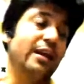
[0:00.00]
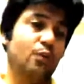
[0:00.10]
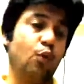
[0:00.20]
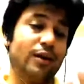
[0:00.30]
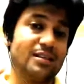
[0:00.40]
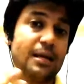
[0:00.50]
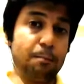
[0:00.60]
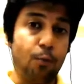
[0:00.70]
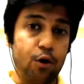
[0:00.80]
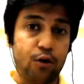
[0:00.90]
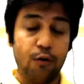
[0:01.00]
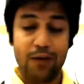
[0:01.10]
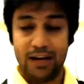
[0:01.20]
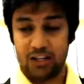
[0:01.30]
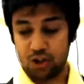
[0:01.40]
what is the importance of data
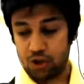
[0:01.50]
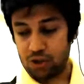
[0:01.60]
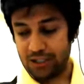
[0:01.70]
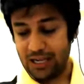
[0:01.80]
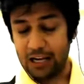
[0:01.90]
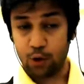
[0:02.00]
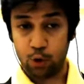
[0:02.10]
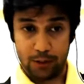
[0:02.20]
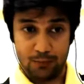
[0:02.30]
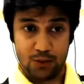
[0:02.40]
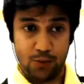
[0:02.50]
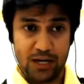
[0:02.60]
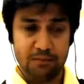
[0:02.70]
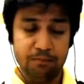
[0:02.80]
structures and algorithms, right?